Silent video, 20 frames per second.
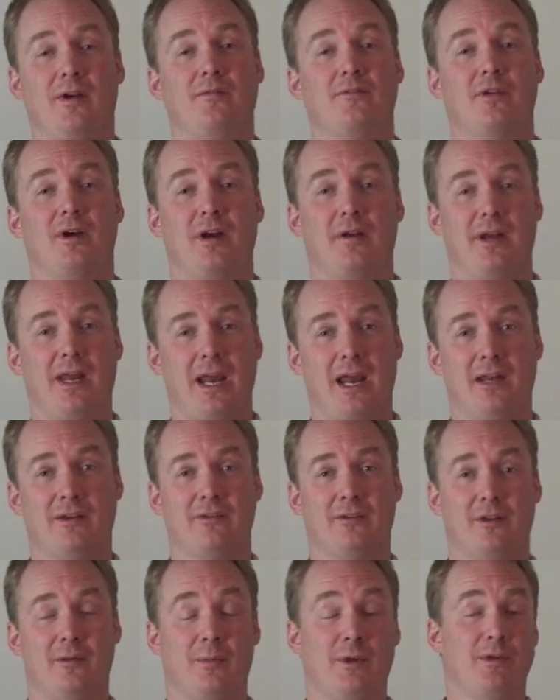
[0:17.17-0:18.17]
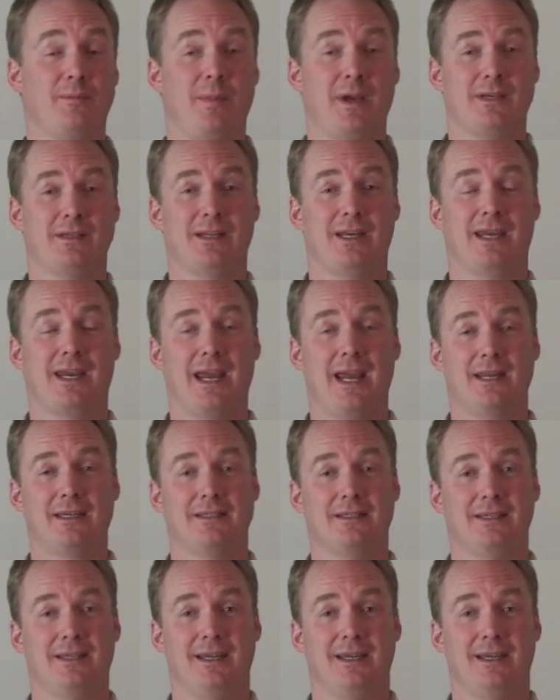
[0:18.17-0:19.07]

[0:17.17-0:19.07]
I've tried to answer them as best I can.